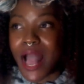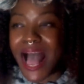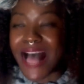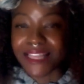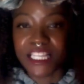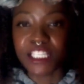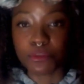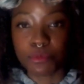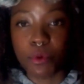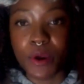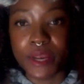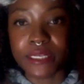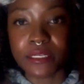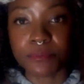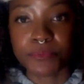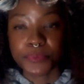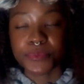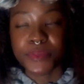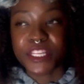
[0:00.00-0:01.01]
at this point,
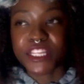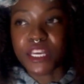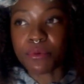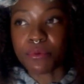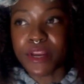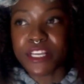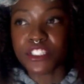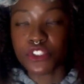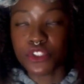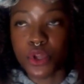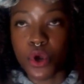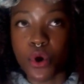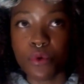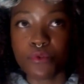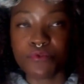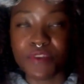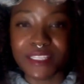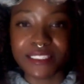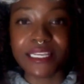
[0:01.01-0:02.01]
there is no
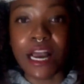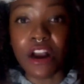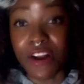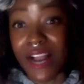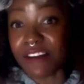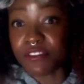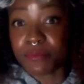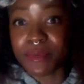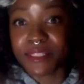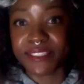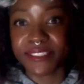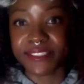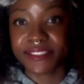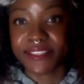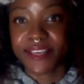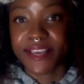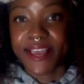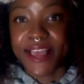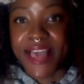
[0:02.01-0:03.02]
fixing our governments.
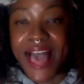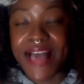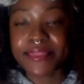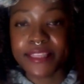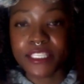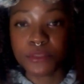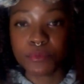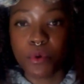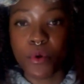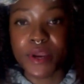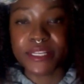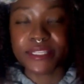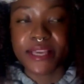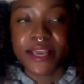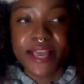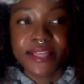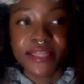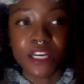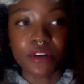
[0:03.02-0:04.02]
At this point,
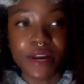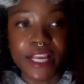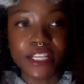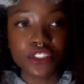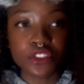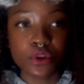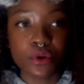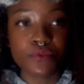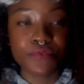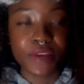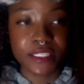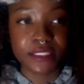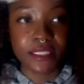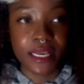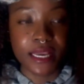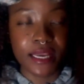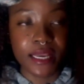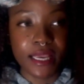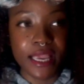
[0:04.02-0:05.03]
there is no
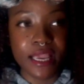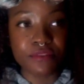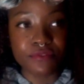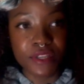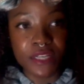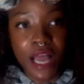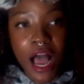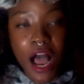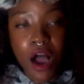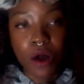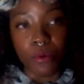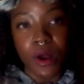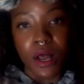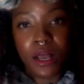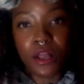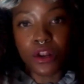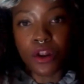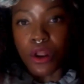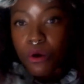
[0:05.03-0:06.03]
fixing even
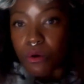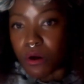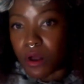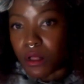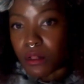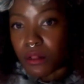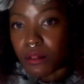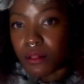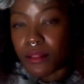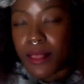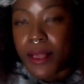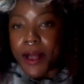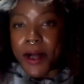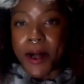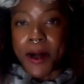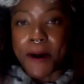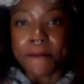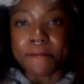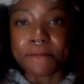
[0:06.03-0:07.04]
our local
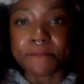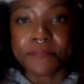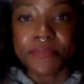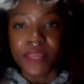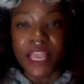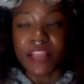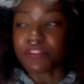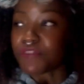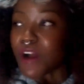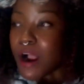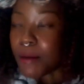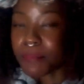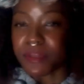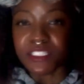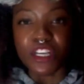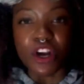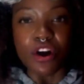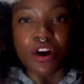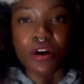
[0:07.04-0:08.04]

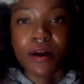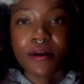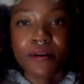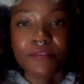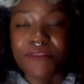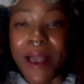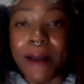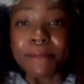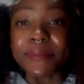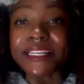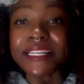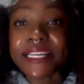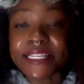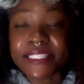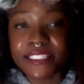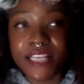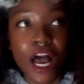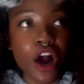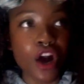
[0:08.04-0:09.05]
environments, our
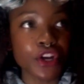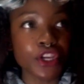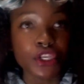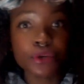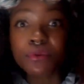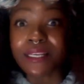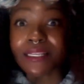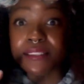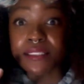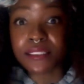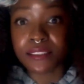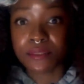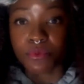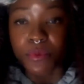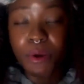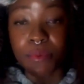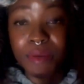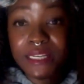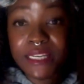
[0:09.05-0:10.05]
families, our units
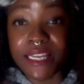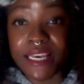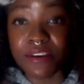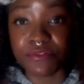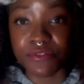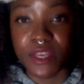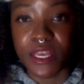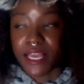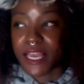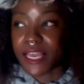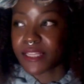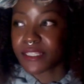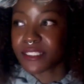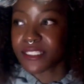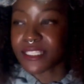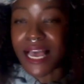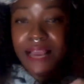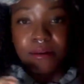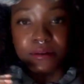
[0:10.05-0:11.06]
where we live
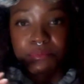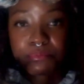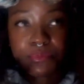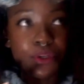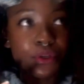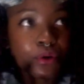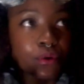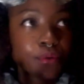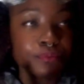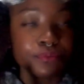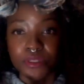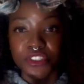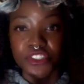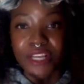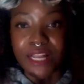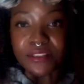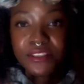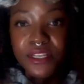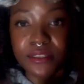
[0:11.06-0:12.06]
inside,
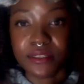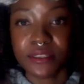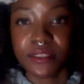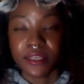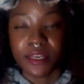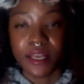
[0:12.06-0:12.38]
sheltered